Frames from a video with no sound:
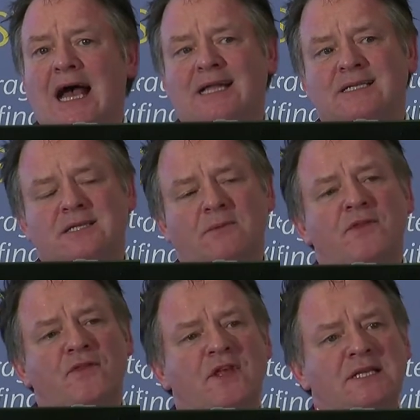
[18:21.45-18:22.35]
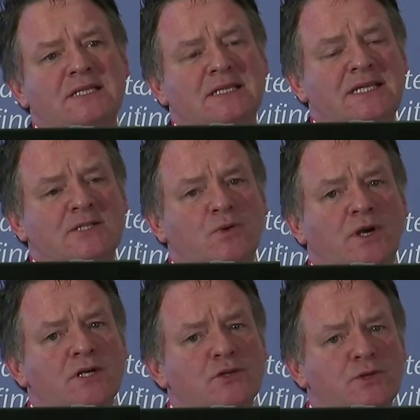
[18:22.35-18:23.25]
and some of the things that these
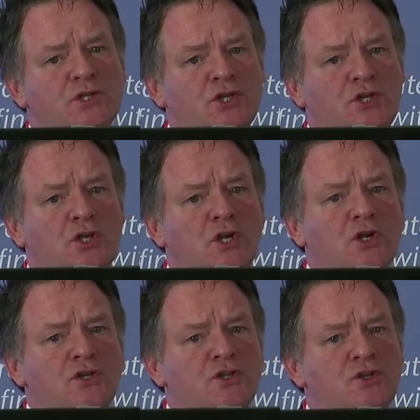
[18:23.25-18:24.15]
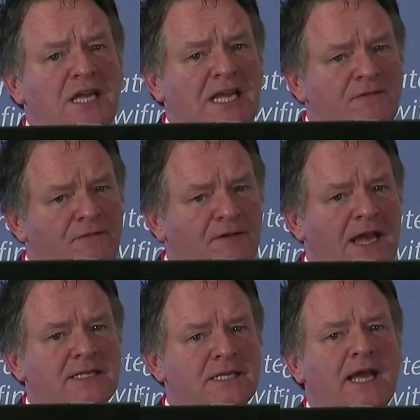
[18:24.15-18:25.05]
workers would do to
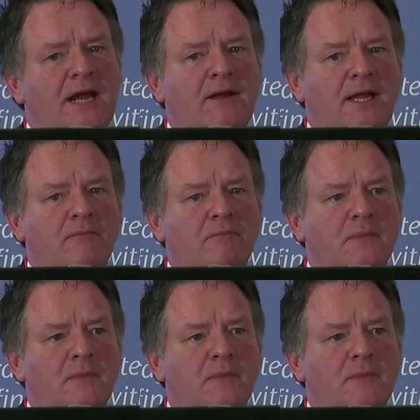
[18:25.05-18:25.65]
effect caring,